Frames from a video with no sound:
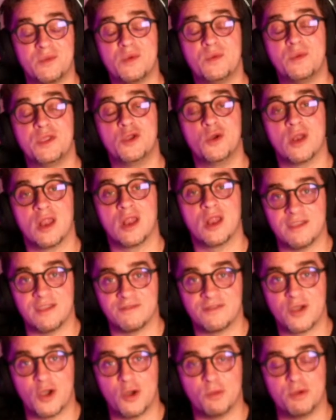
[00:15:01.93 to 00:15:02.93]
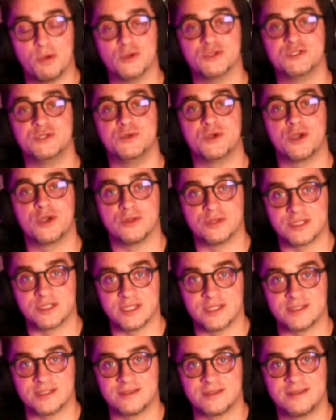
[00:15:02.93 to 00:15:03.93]
we go live or post new
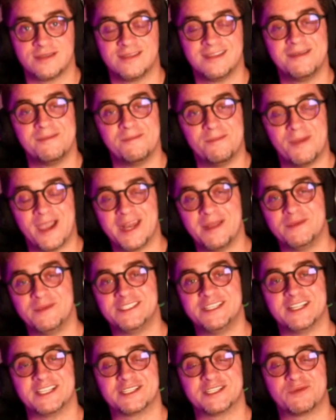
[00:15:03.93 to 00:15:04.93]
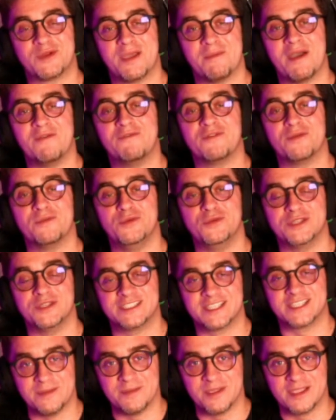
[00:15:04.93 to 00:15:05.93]
content. My name is Silas Prime. I'm from Unix
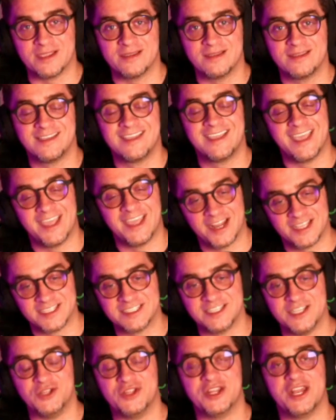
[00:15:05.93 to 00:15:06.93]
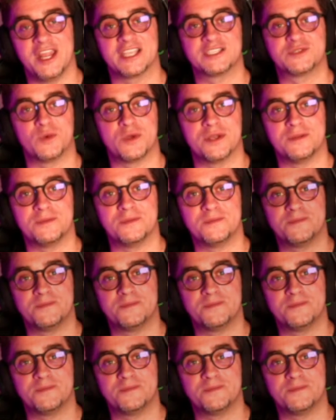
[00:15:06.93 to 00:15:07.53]
Gaming, and I see you in the next one.